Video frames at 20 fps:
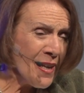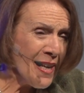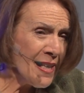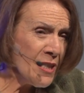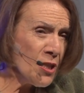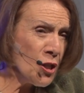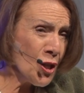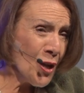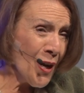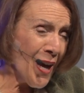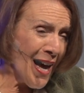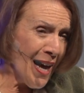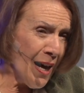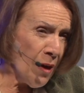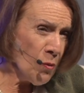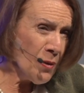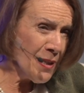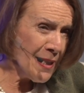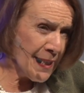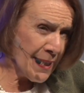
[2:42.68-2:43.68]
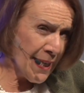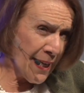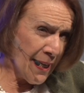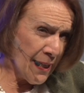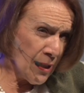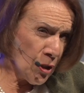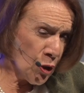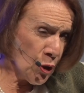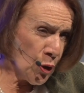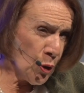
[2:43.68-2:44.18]
And so I would
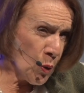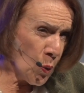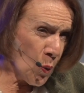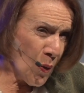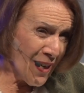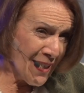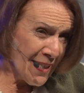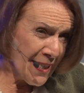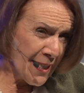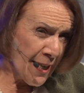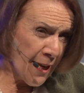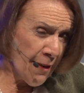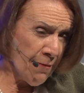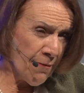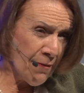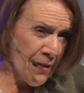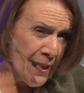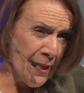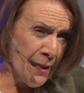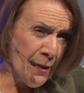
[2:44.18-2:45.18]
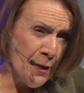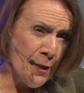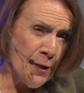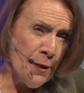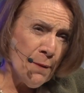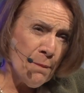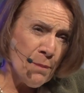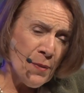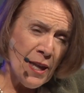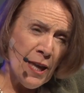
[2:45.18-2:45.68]
say to you quite safely,
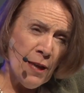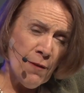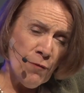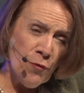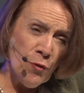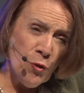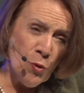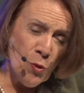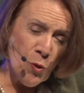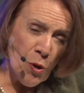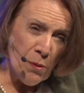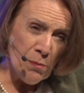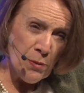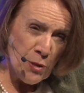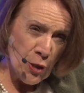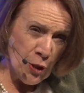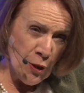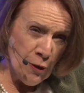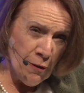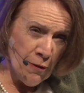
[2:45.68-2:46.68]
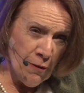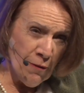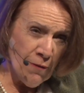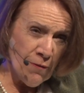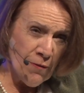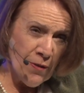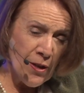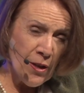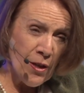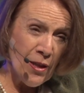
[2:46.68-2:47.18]
if you
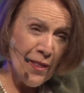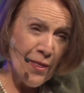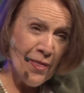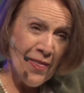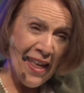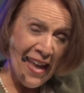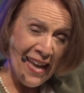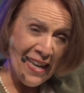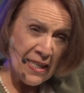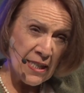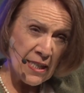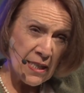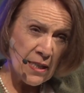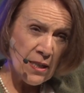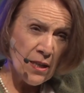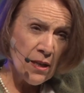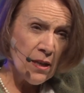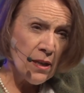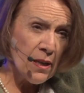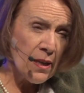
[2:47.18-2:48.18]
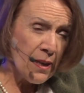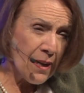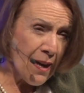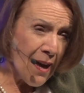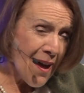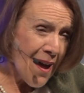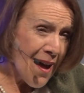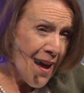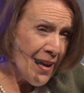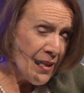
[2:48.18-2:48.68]
observe that
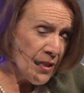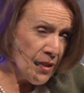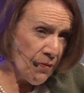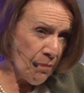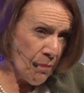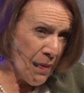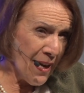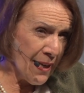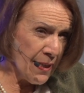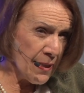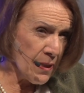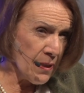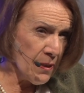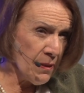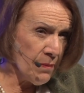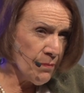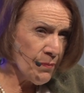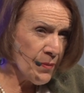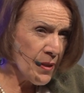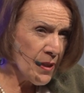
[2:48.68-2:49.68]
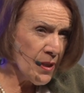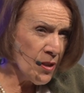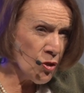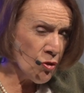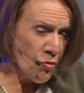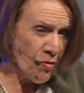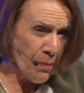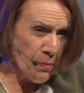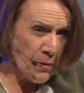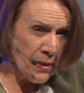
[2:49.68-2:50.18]
kind of pattern,
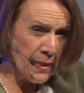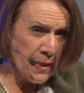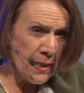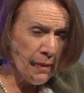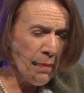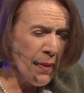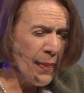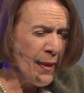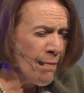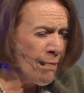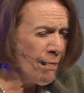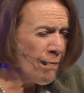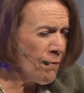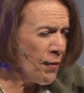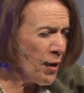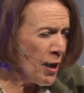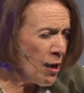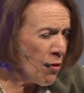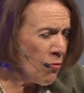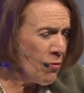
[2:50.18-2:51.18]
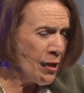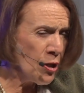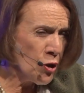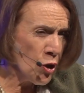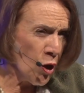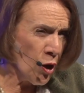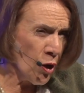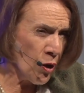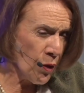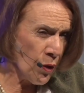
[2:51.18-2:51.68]
interrupted sleep, and then very
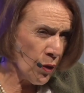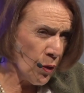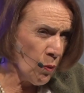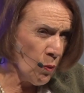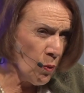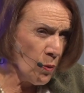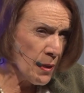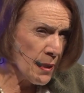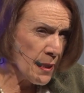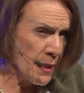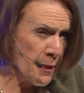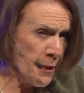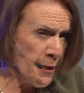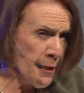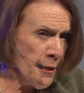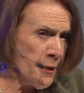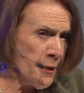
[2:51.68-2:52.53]
dark thoughts.